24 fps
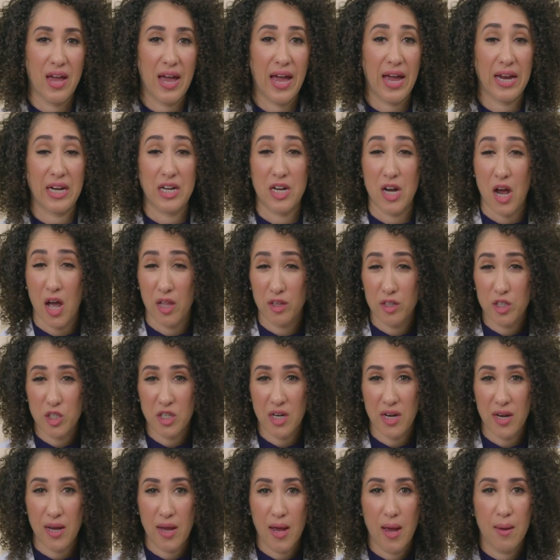Acknowledge
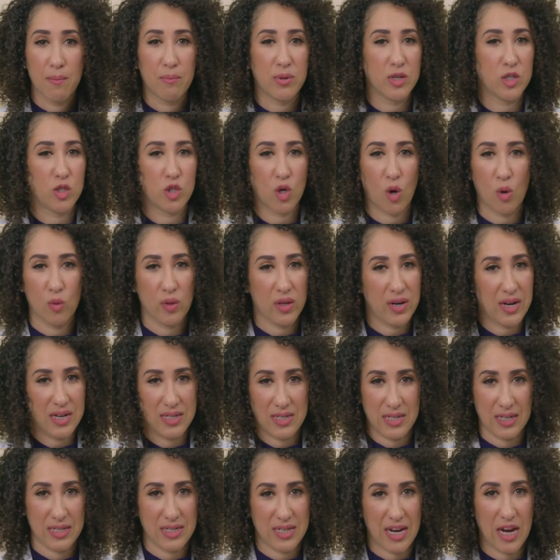it, but don't let it
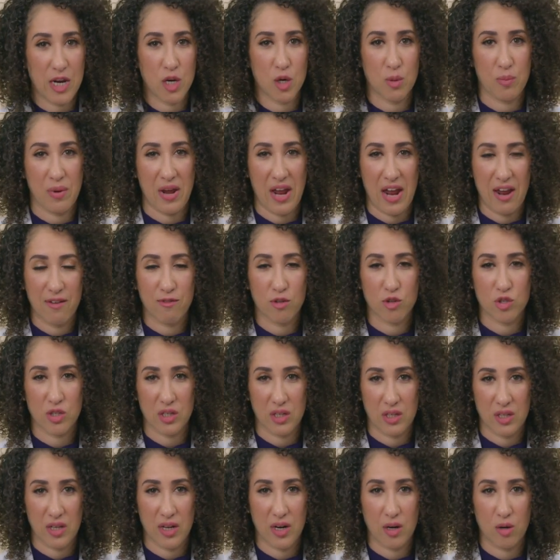dictate your behaviors
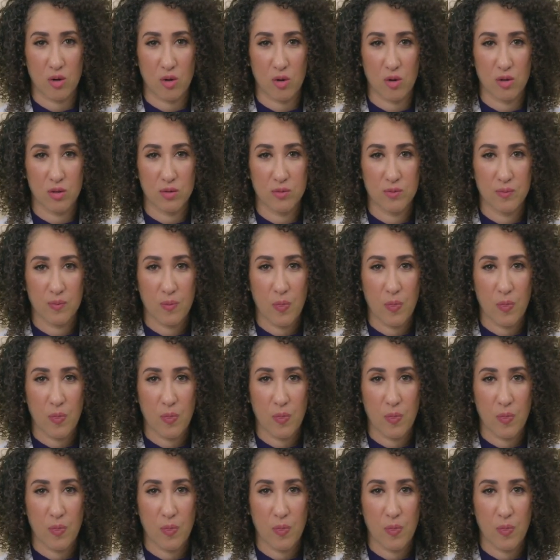in clinical.